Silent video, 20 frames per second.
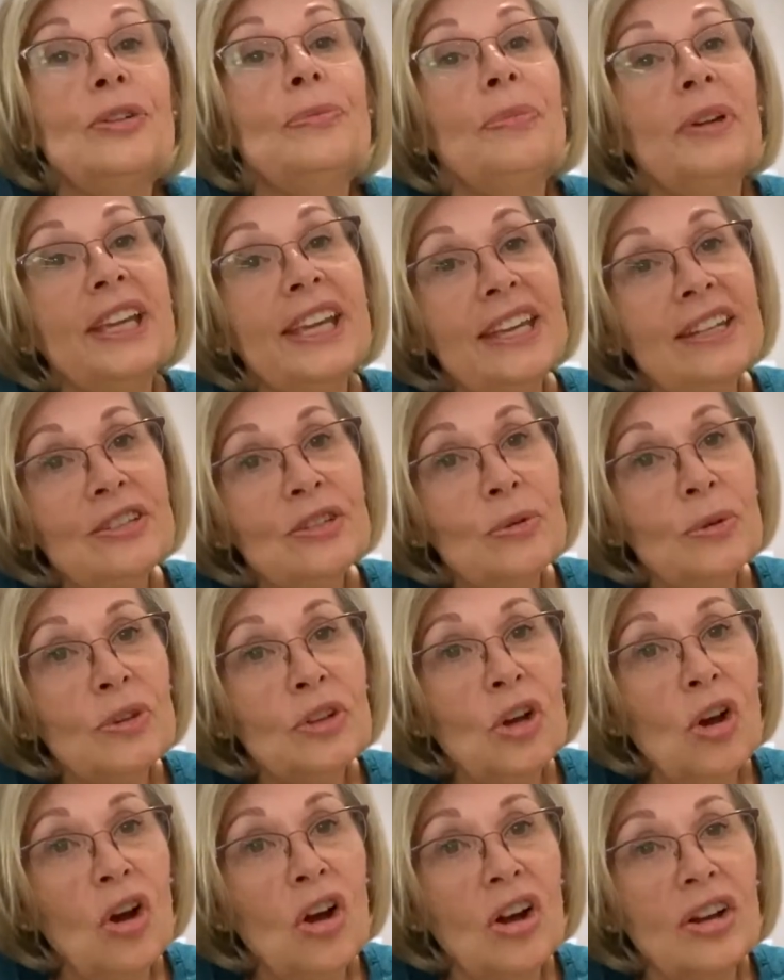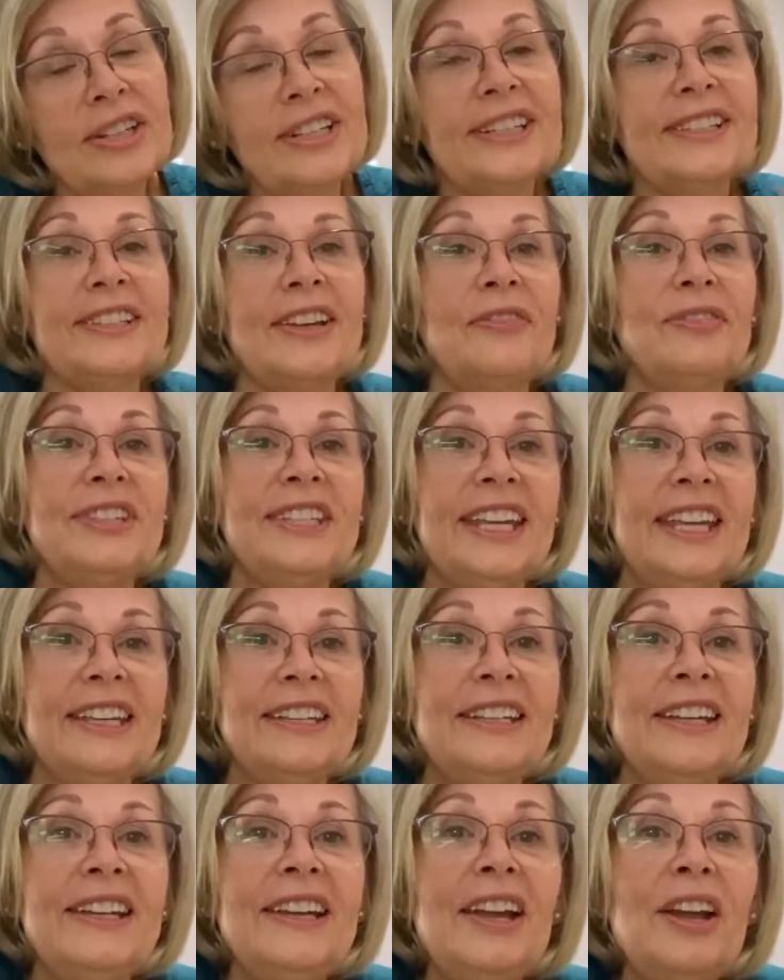And it begins with God, as I've
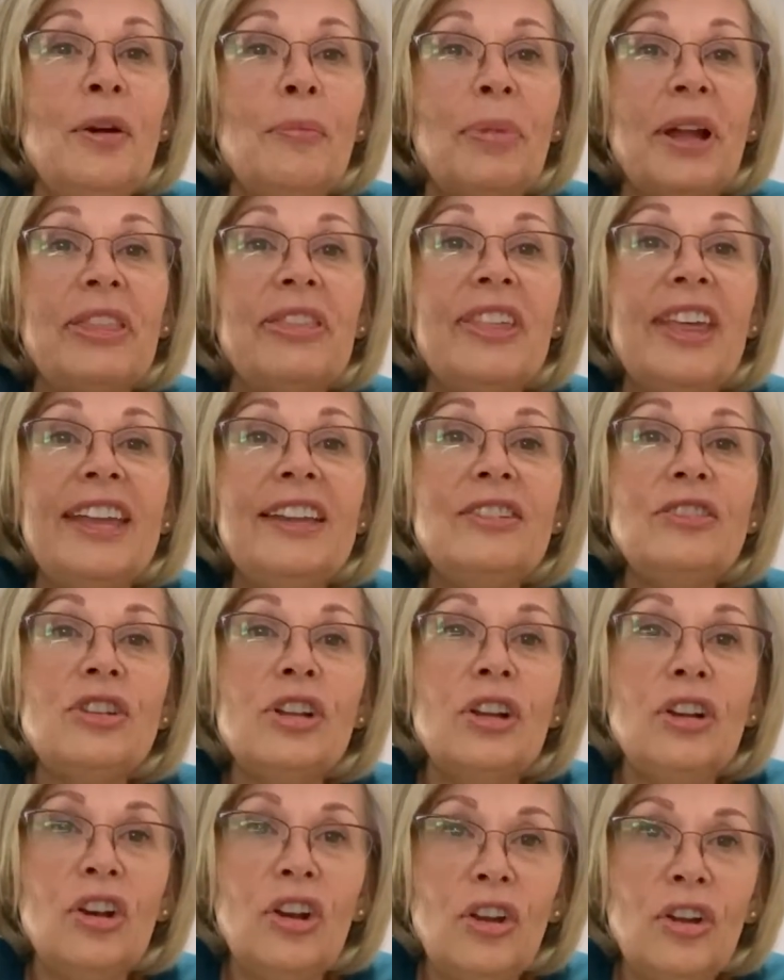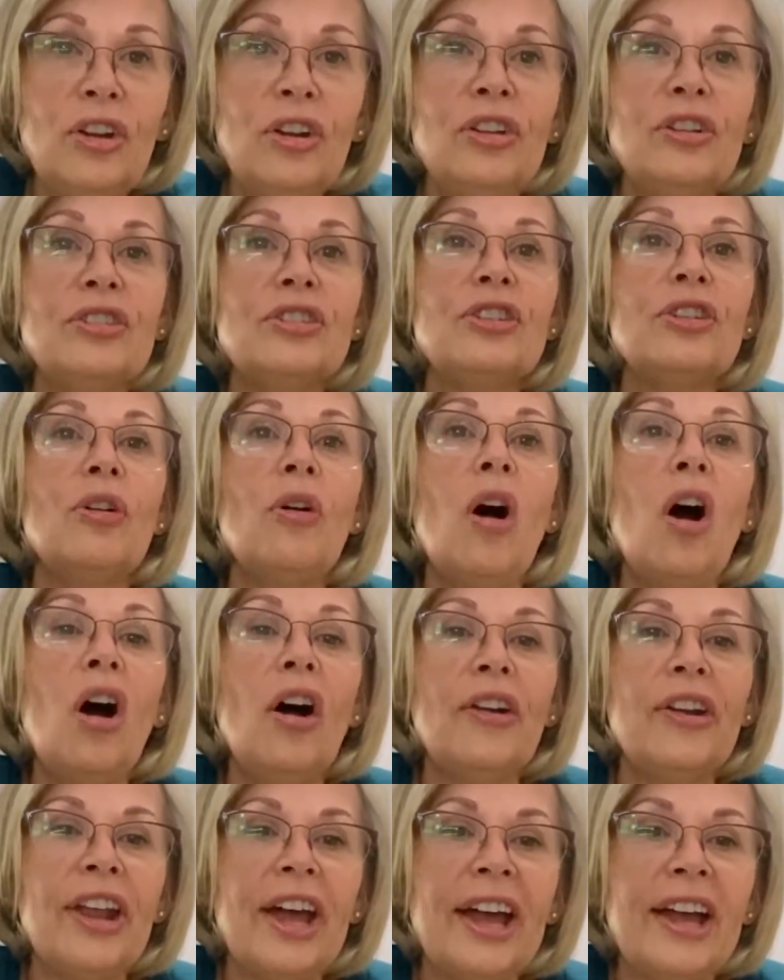said, but then to learn to
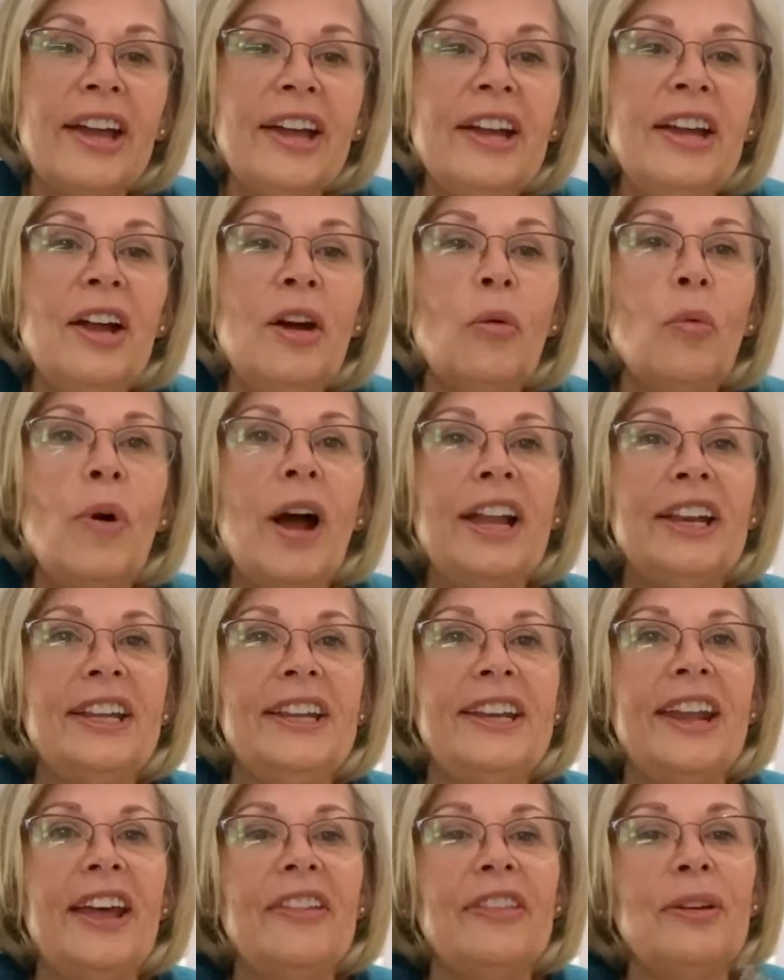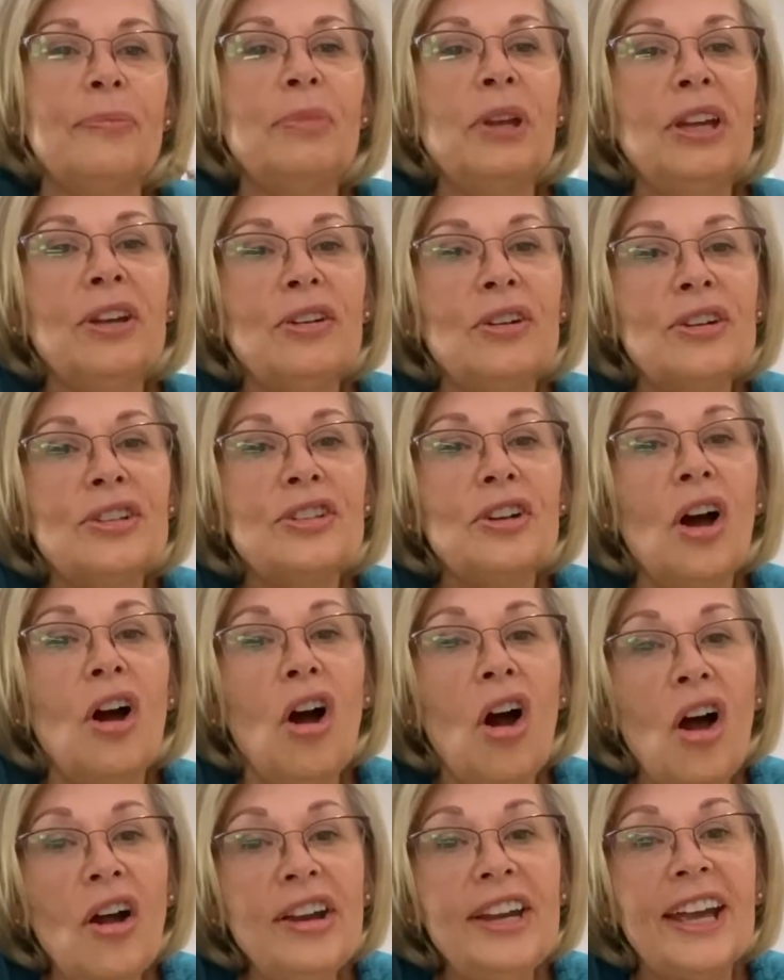honor one another, because
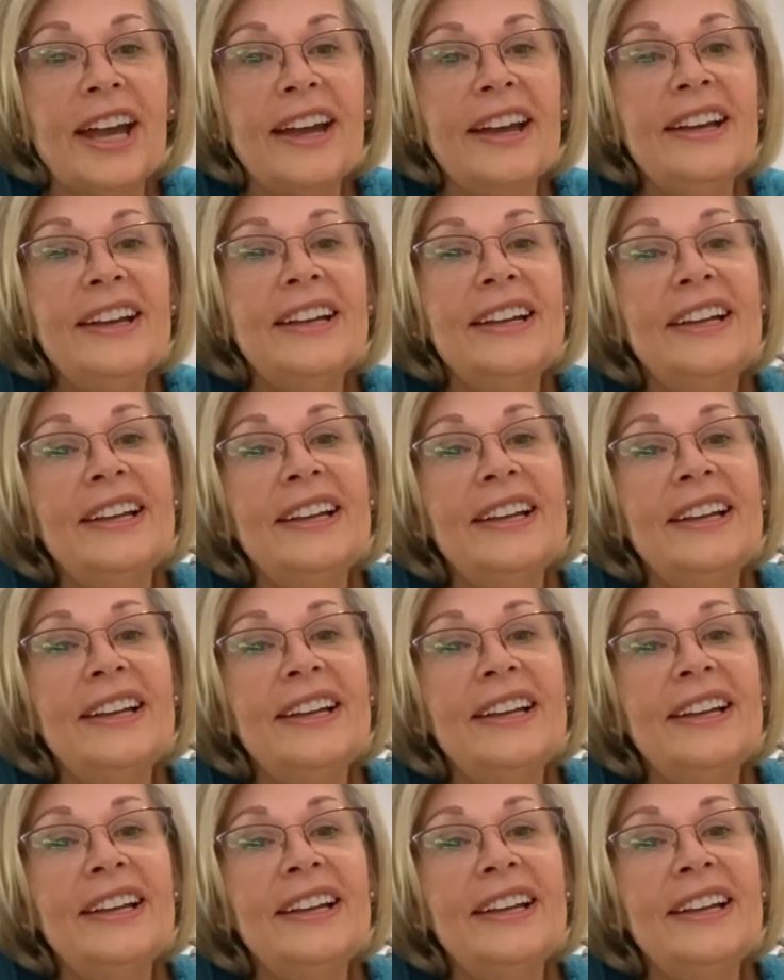honor